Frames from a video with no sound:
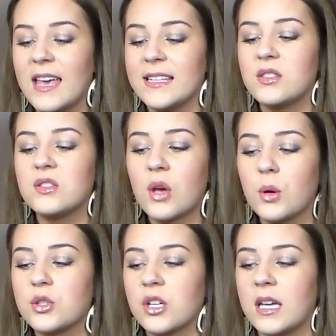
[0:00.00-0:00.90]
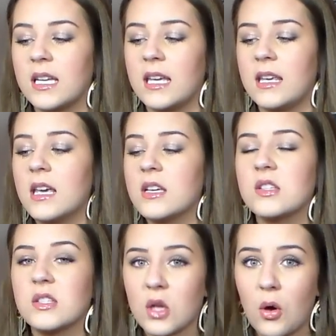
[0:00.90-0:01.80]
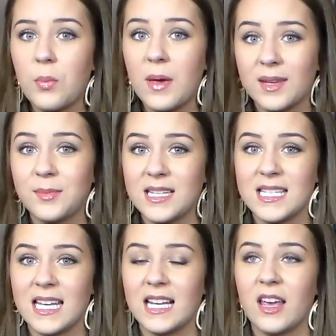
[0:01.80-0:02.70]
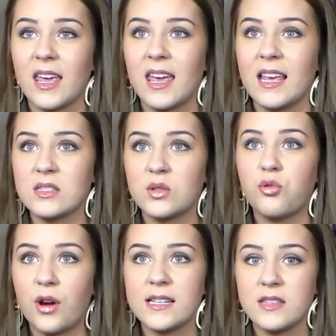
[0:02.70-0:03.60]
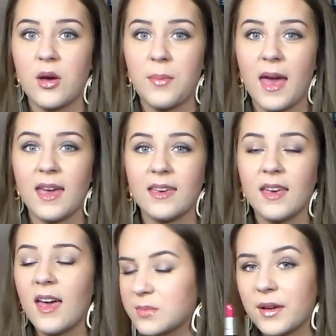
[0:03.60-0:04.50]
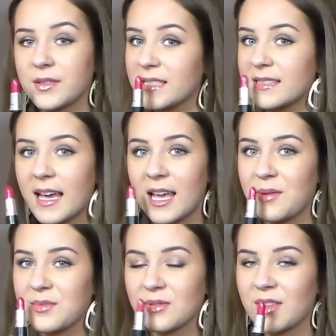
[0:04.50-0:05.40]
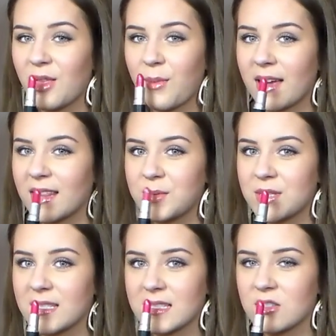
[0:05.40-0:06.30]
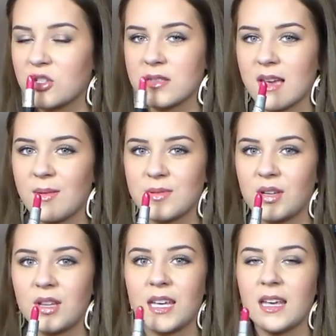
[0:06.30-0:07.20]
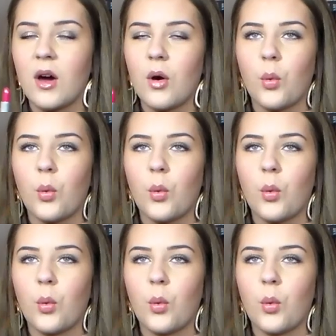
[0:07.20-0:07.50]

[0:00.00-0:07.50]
It's so shiny, so pigmented, like it's crazy opaque. Smells the same as all the other MAC lipsticks. It's just absolutely